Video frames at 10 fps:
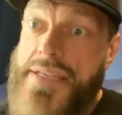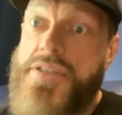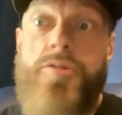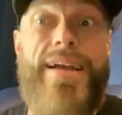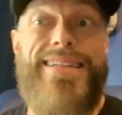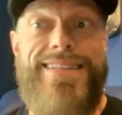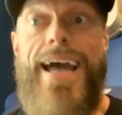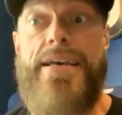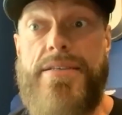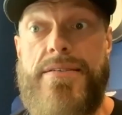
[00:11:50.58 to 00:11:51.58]
but that's a great
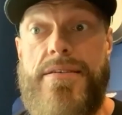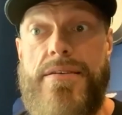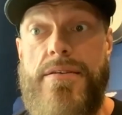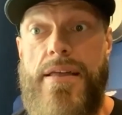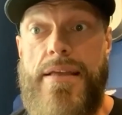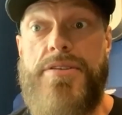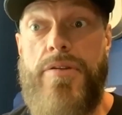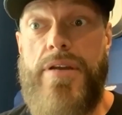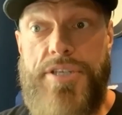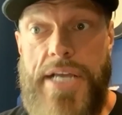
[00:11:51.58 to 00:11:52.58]
test. And that's a
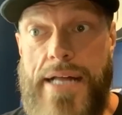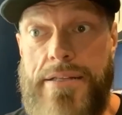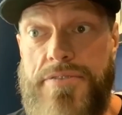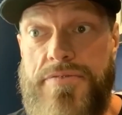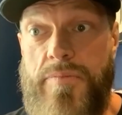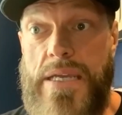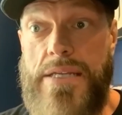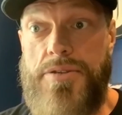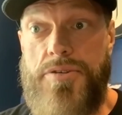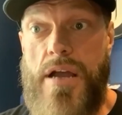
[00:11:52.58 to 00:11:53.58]
great challenge for me
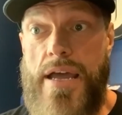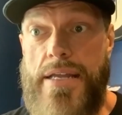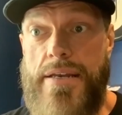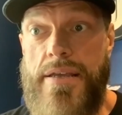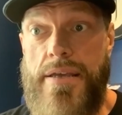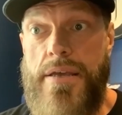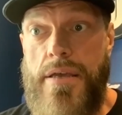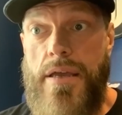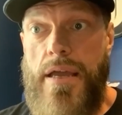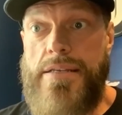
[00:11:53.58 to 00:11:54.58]
to try and
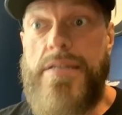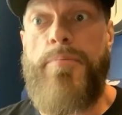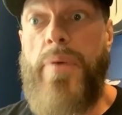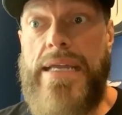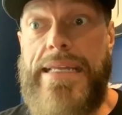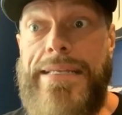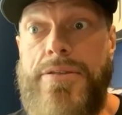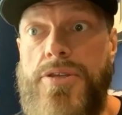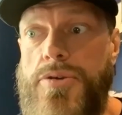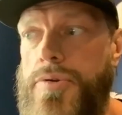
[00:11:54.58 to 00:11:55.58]
to bite
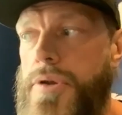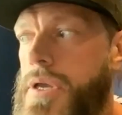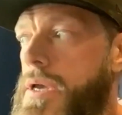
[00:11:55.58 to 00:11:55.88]
into.